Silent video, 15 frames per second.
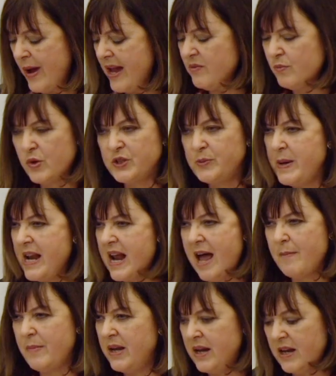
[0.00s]
and what's been
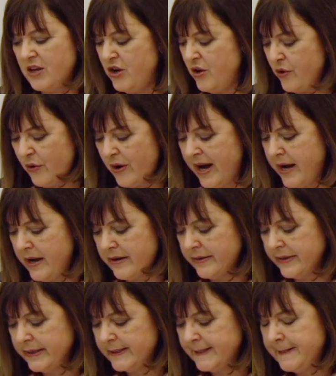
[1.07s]
happening in Ukraine?
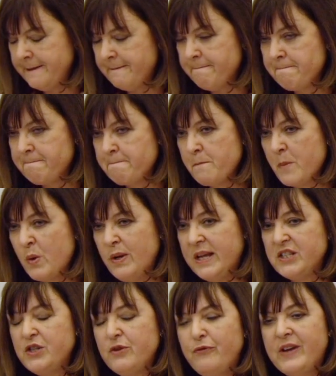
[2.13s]
Well,
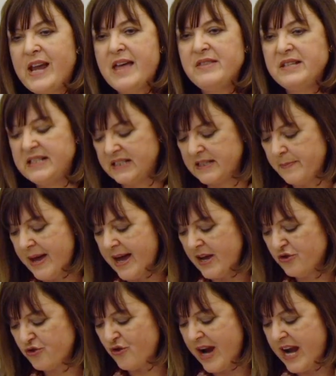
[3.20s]
let's not forget this is a
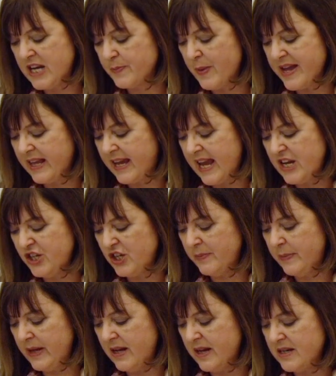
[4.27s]
man trained by the
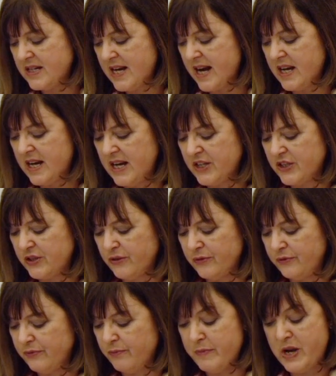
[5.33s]
KGB in techniques
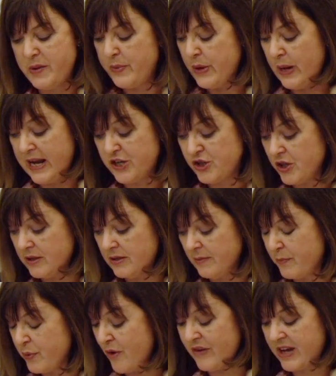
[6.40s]
of manipulation
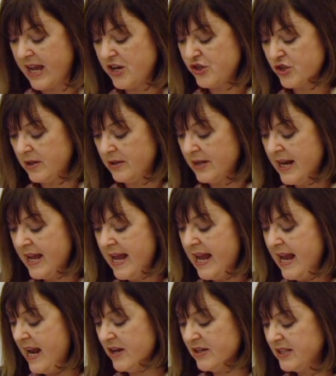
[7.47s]
and provocation.
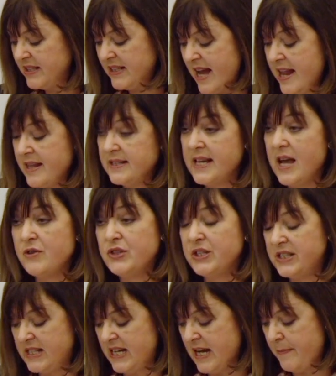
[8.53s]
He understands how to
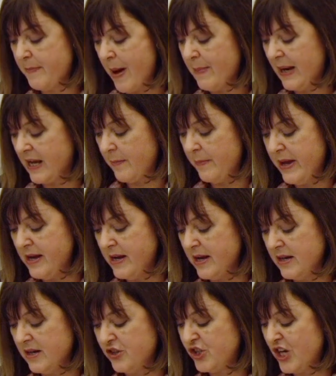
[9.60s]
steer public
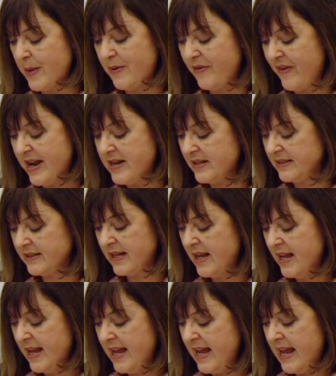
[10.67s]
opinion and shape events.
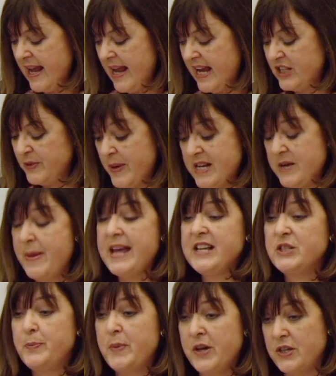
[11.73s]
It's made him
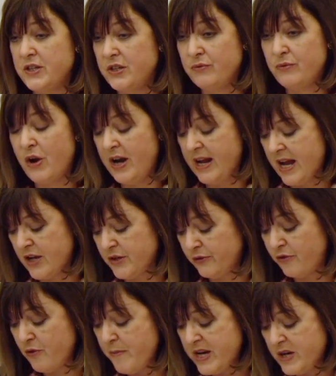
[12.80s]
expert at rolling out a
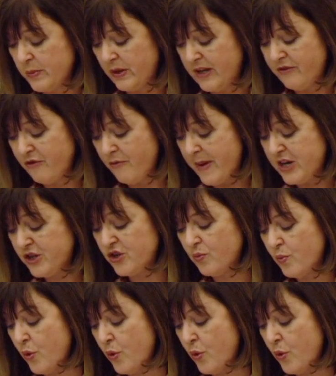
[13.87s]
formidable information